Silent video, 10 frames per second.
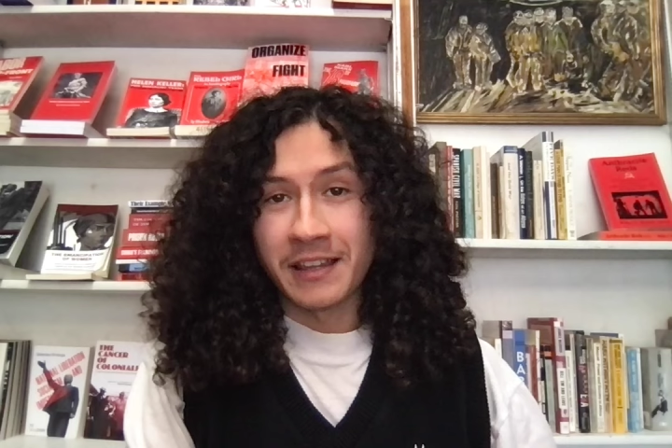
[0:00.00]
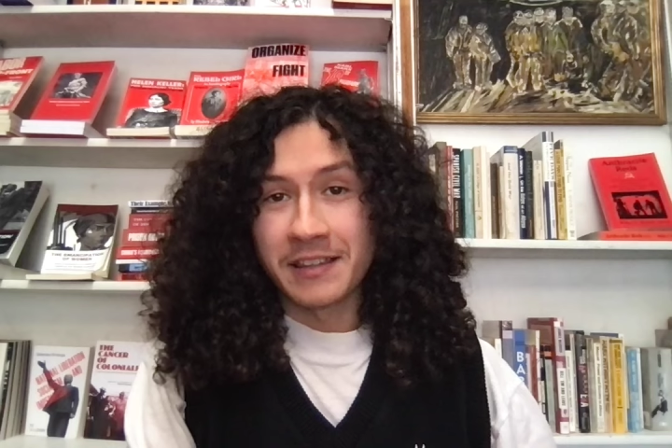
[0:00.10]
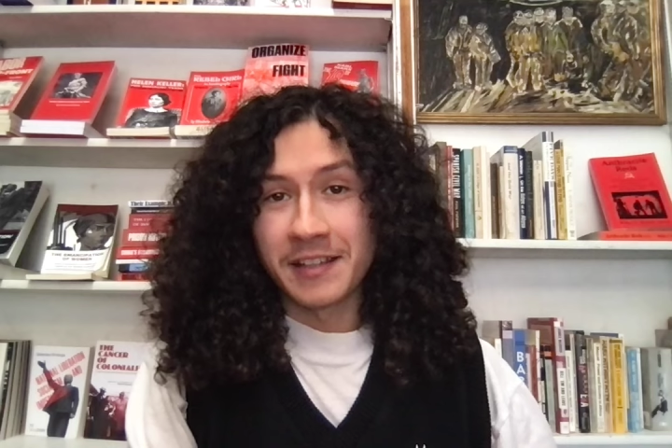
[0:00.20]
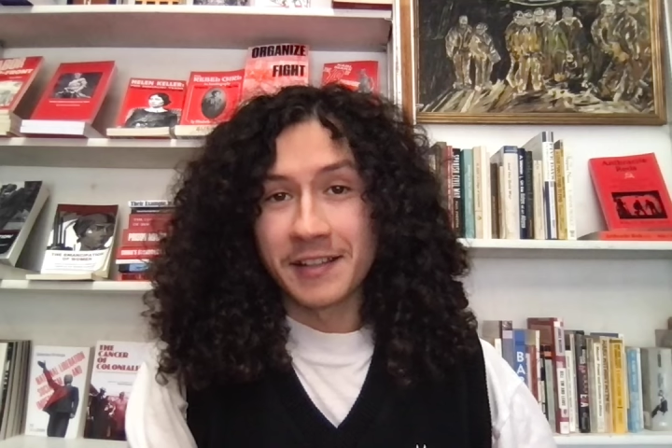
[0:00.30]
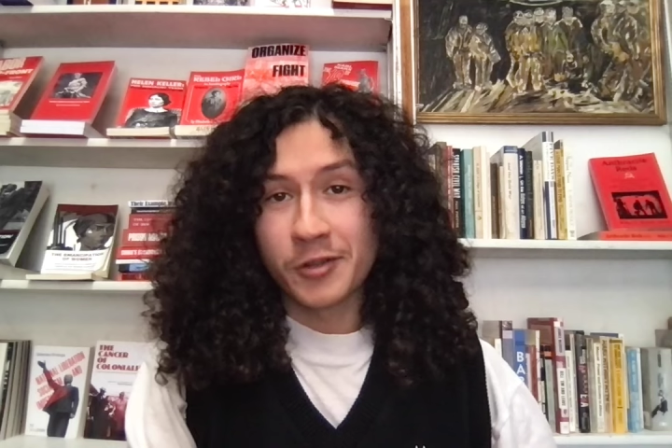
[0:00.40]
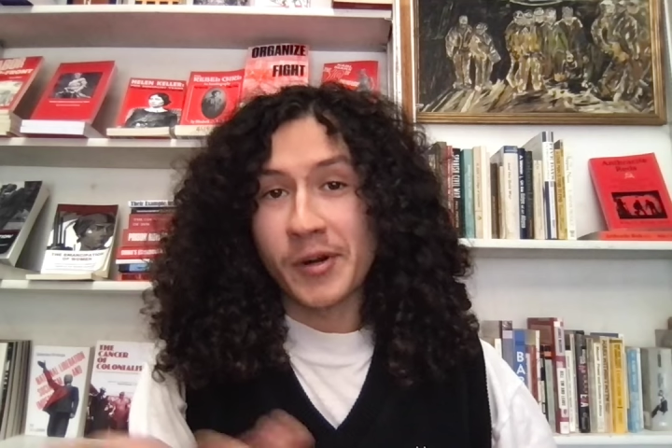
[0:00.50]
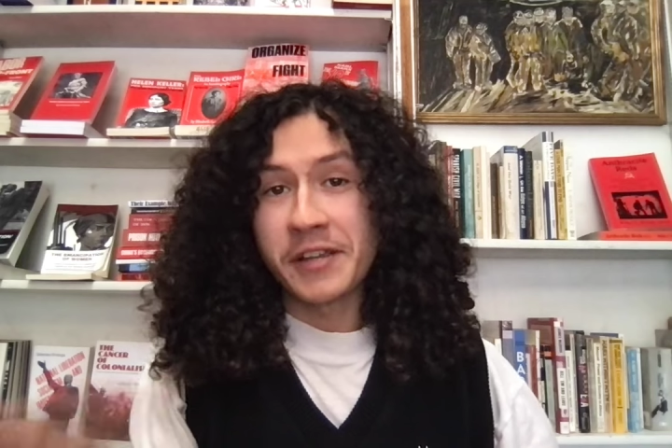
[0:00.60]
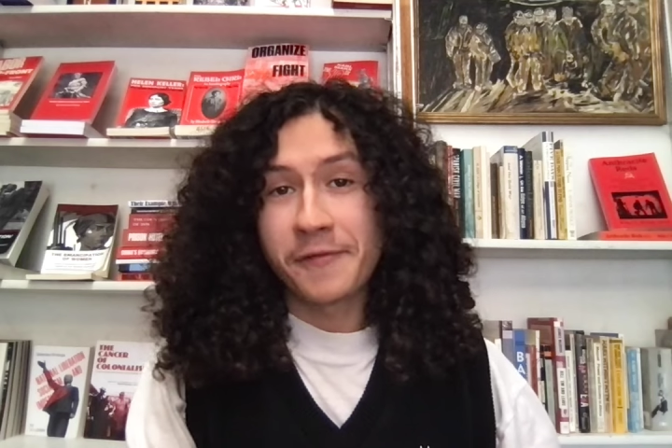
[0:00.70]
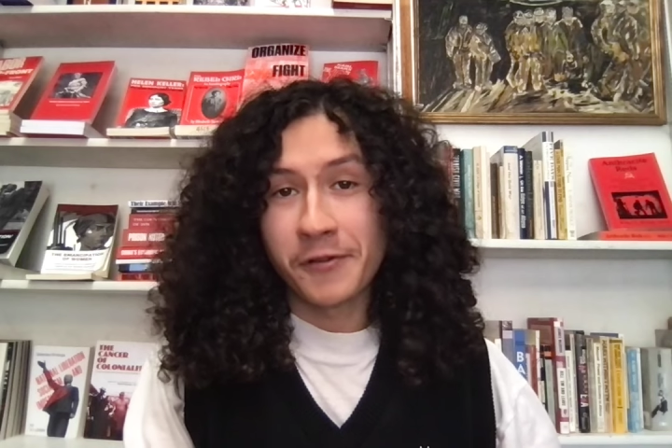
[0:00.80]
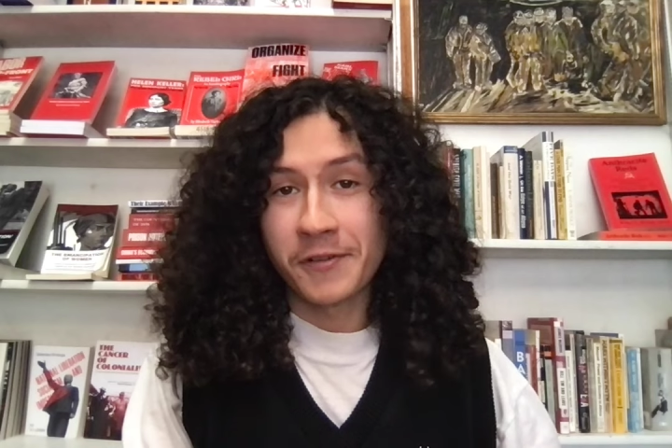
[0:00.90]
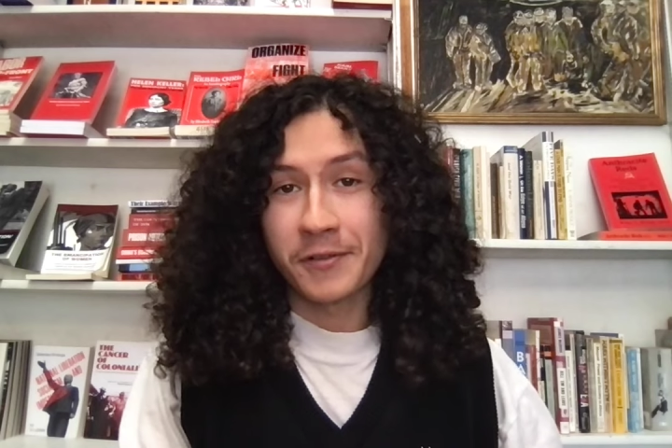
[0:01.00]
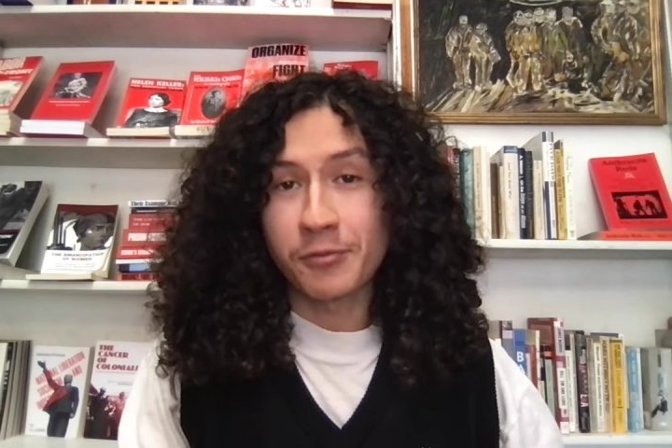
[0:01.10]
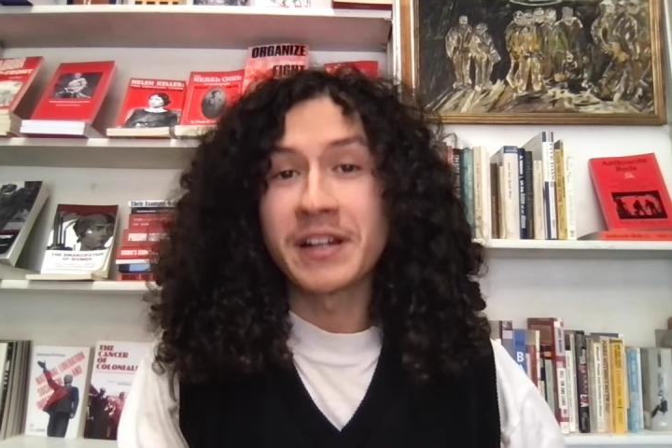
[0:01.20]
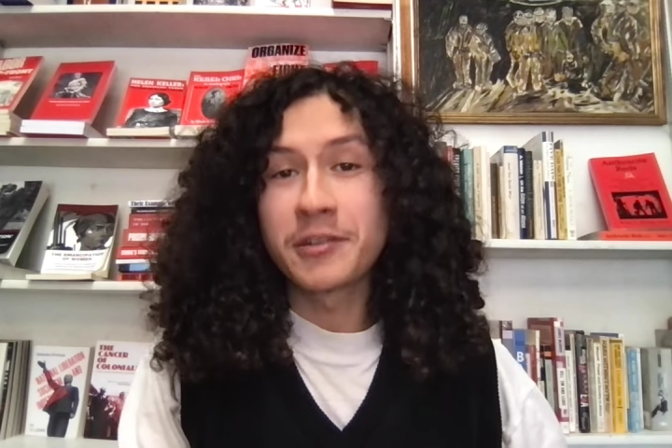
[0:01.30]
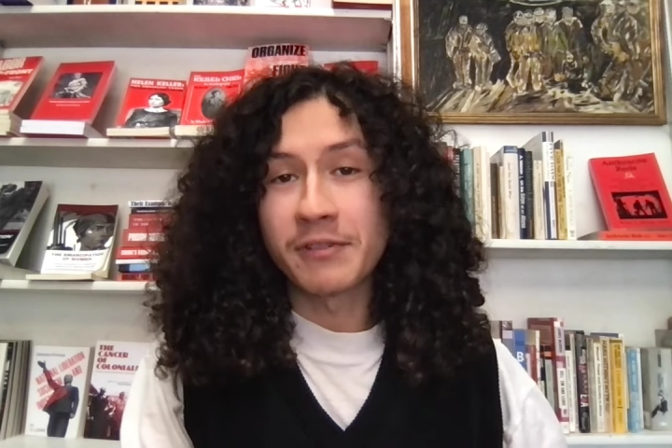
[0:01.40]
the
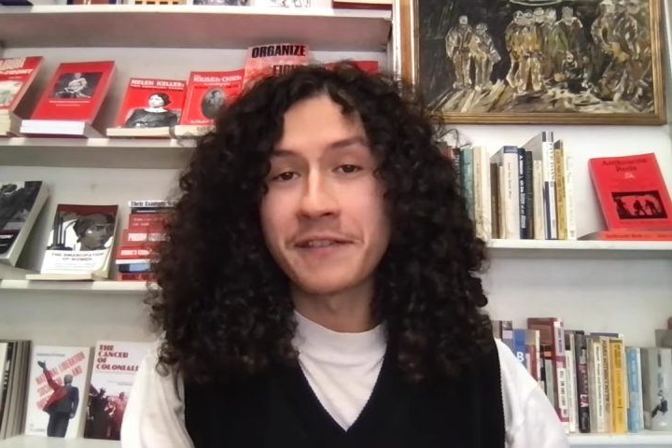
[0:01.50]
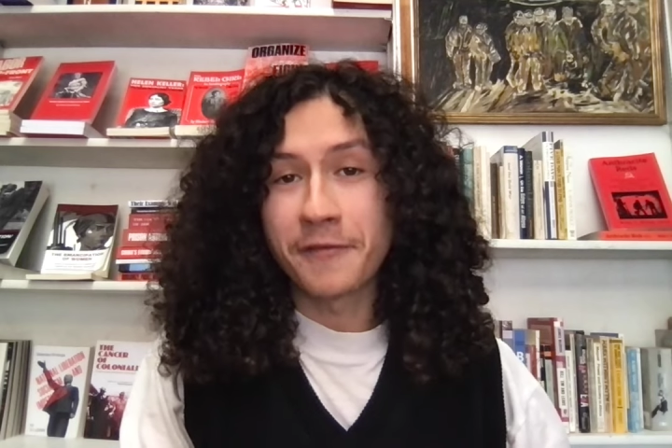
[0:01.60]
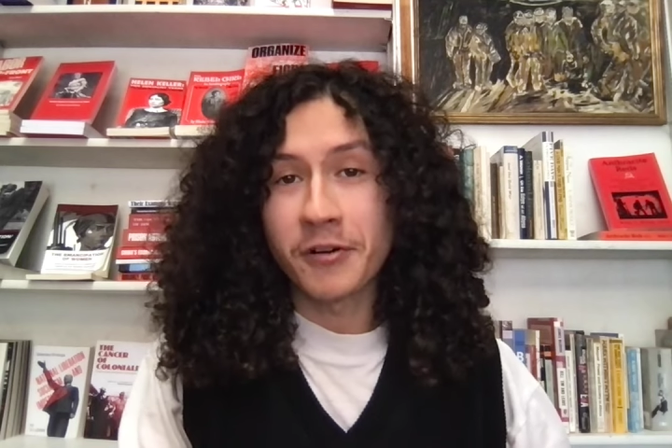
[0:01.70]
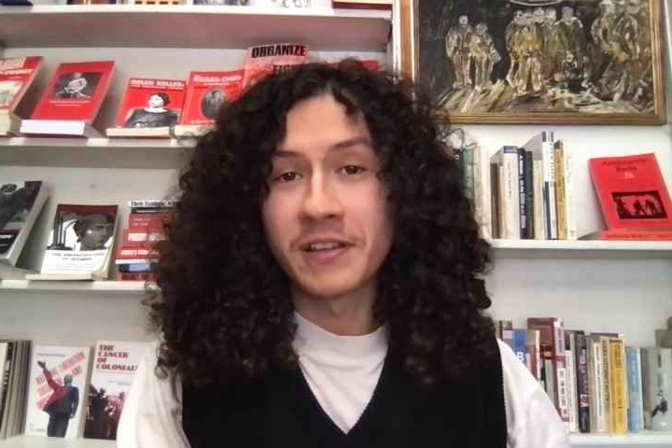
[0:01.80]
2024